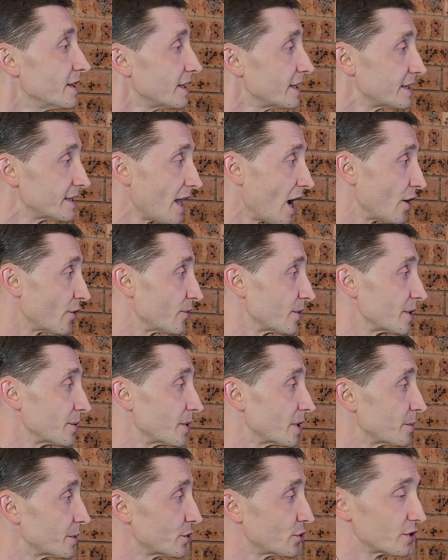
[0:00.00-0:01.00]
now we
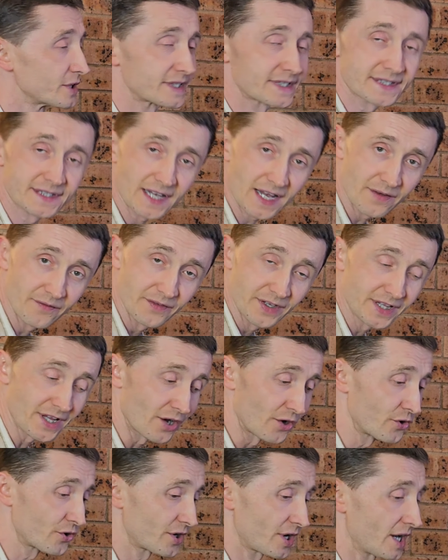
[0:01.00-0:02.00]
will be doing same with
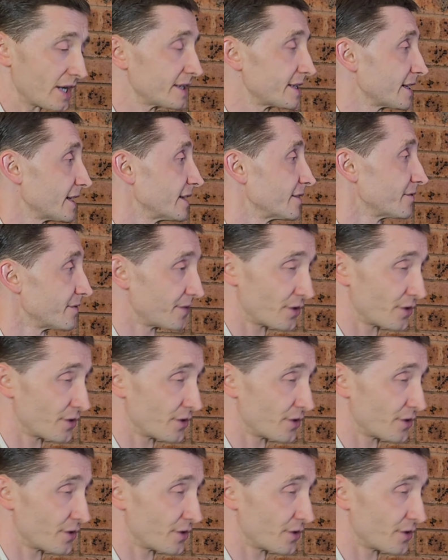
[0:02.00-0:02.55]
our right hand.